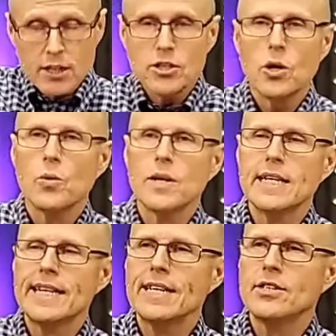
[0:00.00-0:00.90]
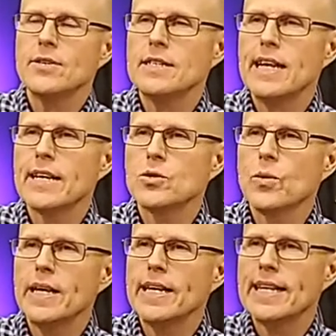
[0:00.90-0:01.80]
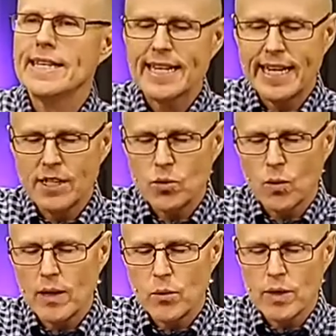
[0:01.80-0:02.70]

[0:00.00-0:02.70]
So we're going to get to it next week, and guess what?